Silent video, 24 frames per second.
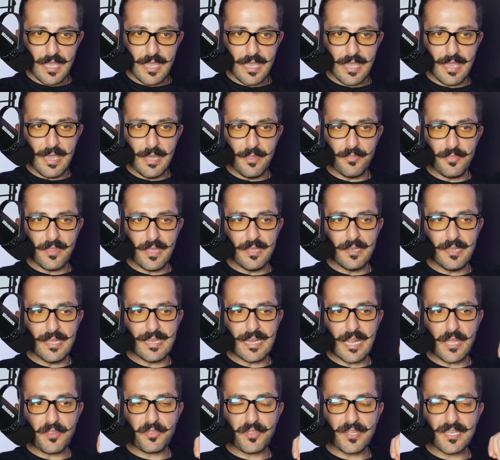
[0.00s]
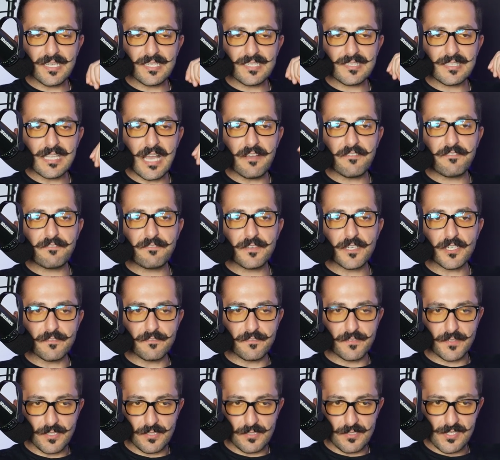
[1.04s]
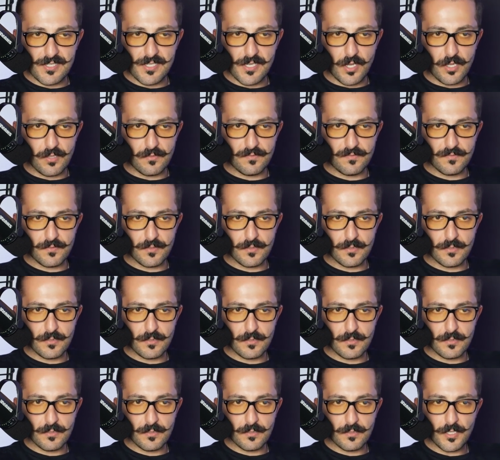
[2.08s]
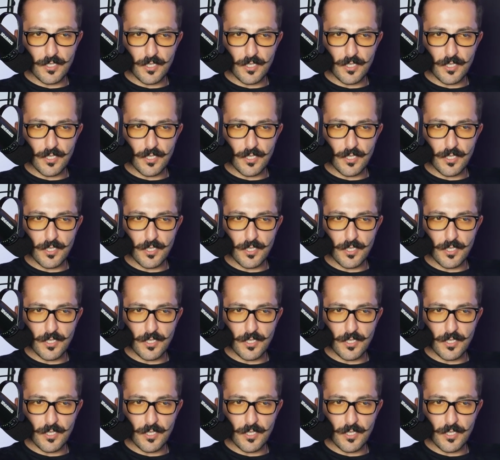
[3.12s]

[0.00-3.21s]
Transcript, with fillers: mm. and, and and I think it's not fair for yourself. It's not.